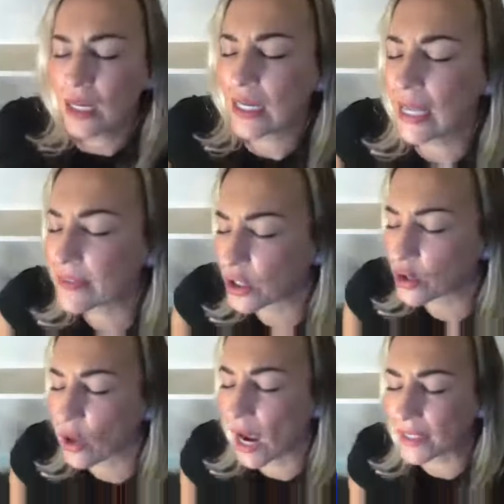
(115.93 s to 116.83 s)
Let the
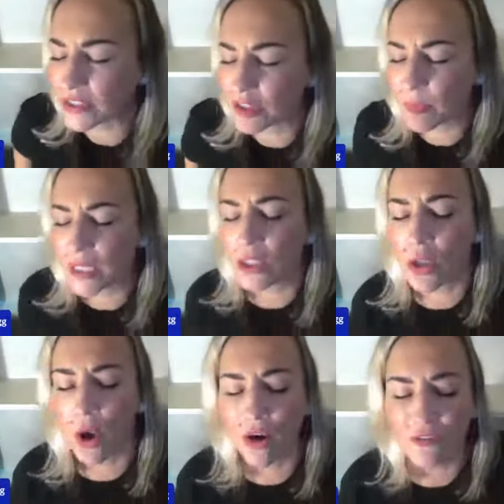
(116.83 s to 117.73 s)
Christ be
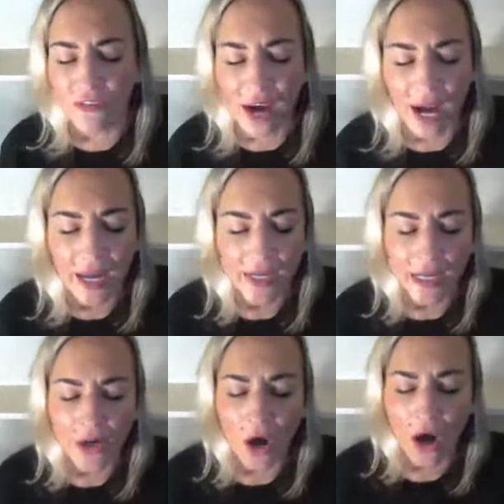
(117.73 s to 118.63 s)
glorified
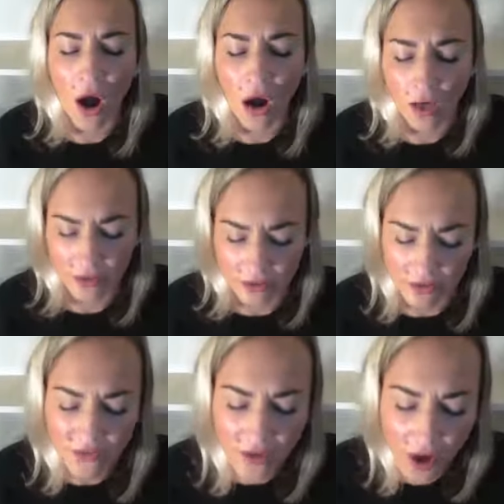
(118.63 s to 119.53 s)
in our hearts.
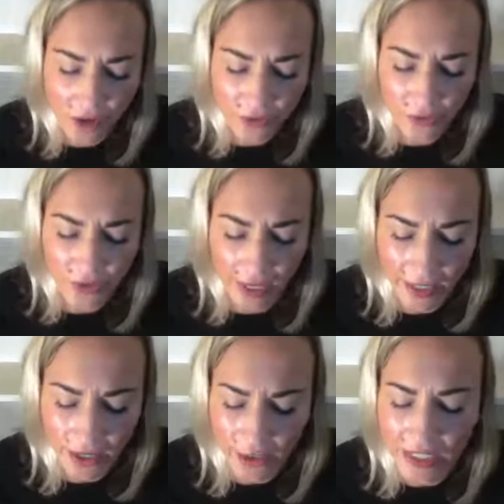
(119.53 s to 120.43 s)
Father,
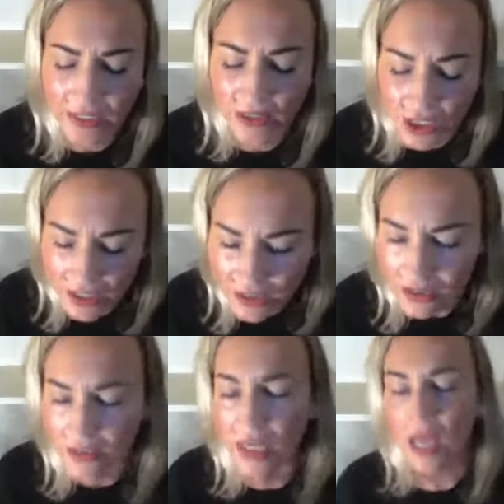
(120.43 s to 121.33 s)
thank you. King
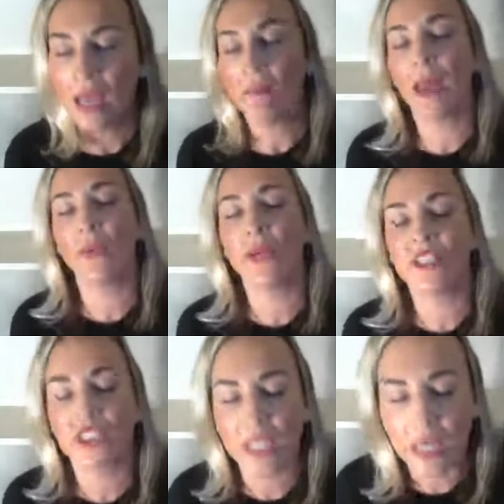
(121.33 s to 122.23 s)
Jesus, may we
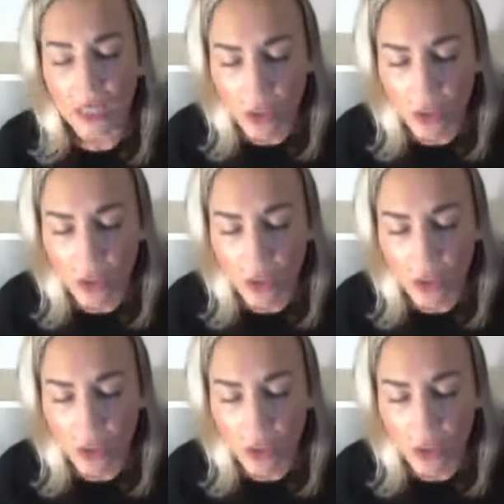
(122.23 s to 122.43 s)
see